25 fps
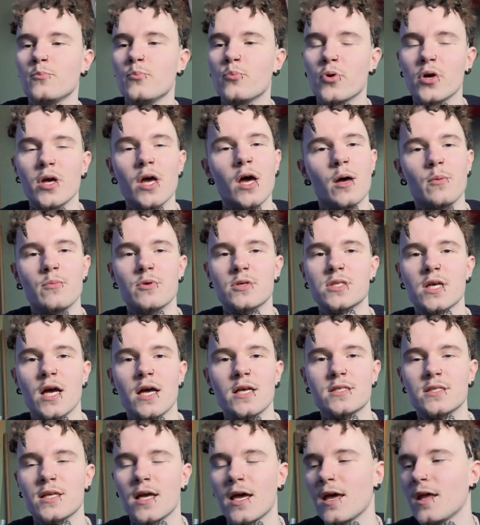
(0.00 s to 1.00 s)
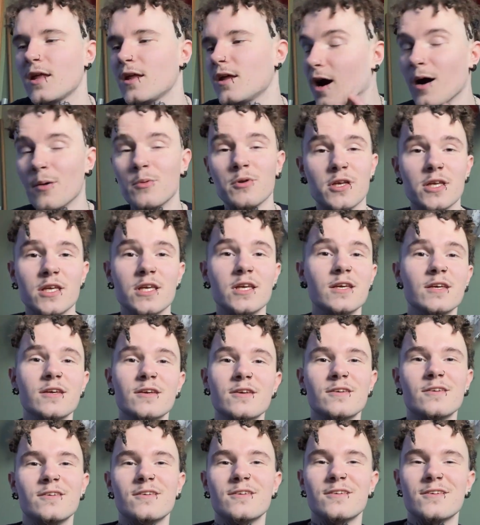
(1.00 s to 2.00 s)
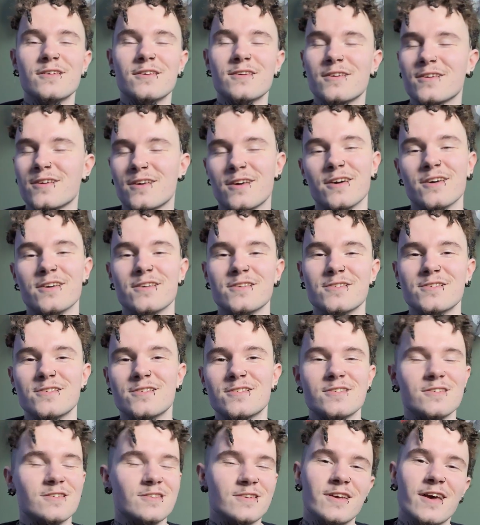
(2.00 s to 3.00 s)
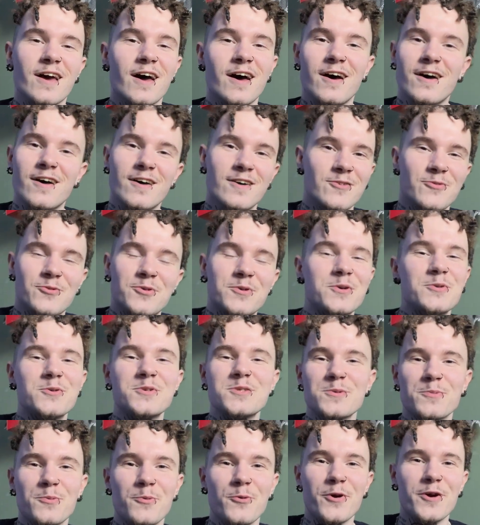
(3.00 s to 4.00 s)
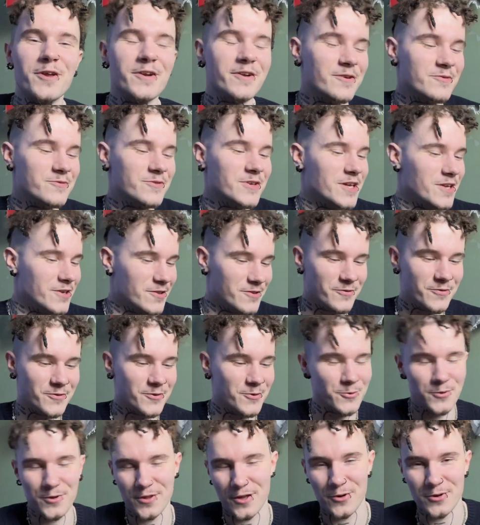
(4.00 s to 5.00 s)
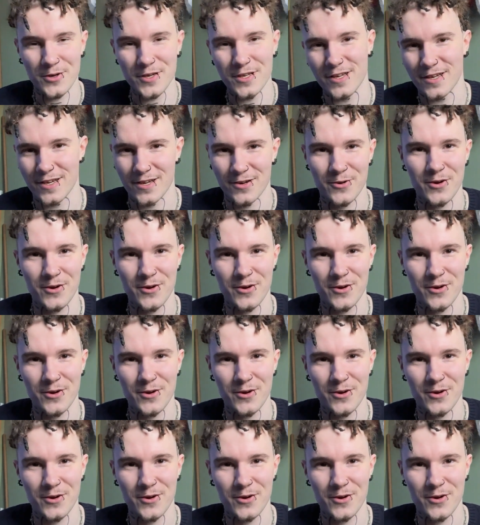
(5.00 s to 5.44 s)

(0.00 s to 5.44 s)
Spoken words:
But yeah, besides that, I'm gonna eat, cause yeah, what was the point of getting the food without eating it,